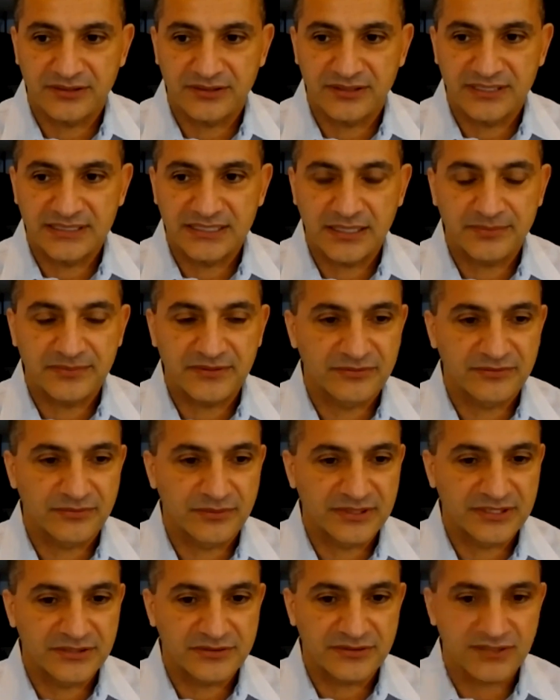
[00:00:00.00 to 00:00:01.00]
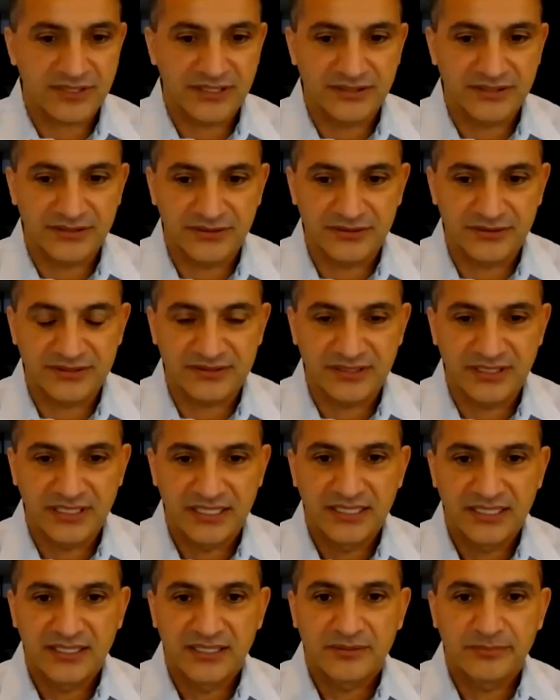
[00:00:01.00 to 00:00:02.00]
the depth of what he's trying to do is
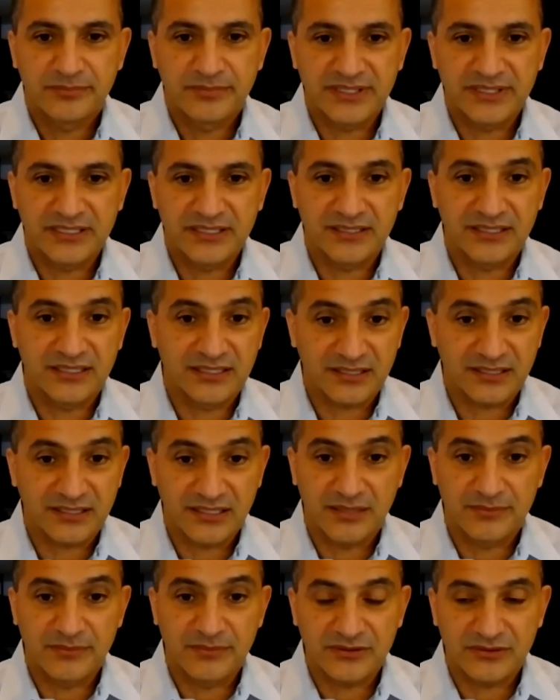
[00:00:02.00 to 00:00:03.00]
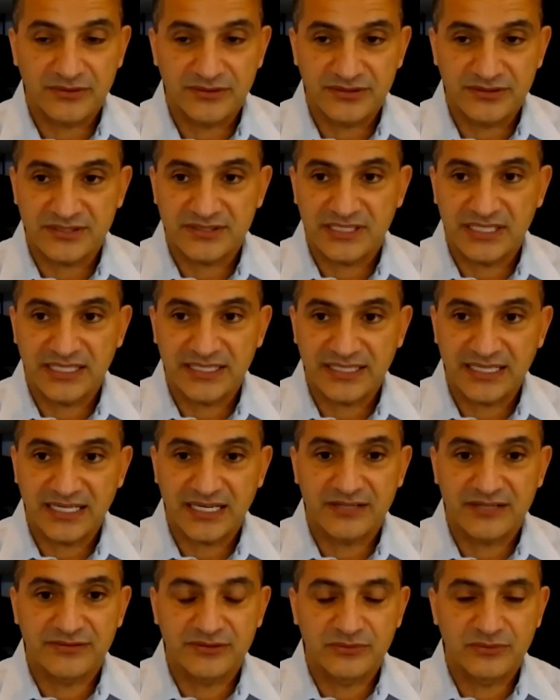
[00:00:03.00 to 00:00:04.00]
be economical, just like
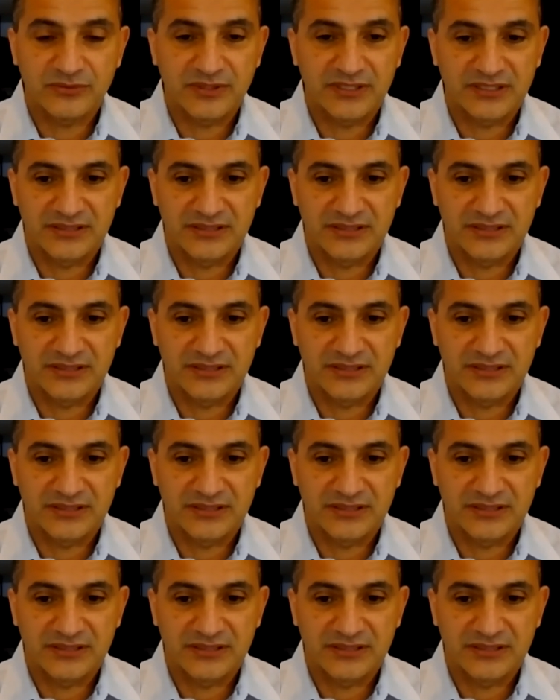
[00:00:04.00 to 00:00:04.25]
Kevin